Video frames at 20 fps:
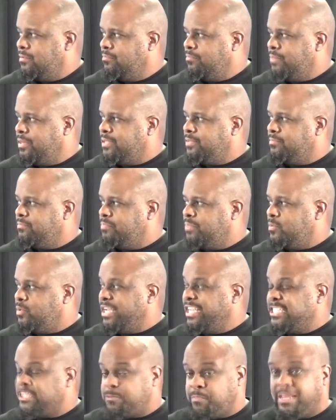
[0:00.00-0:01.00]
but, but
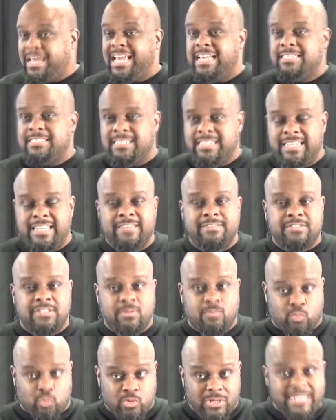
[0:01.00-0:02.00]
explains and gives
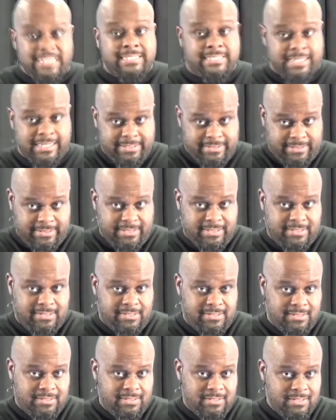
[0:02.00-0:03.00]
them
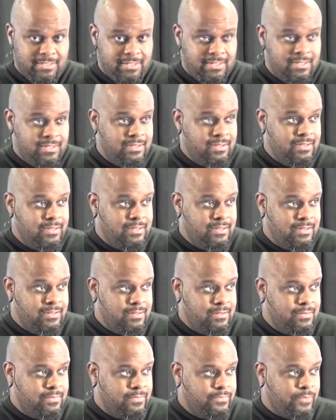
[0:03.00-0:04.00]
reasons
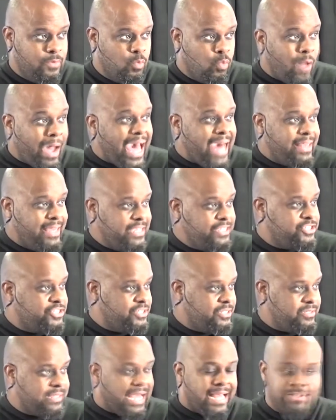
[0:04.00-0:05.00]
for why they
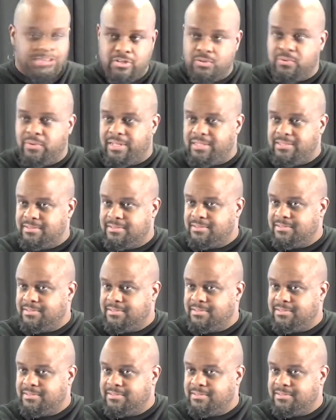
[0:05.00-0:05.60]
should not do it.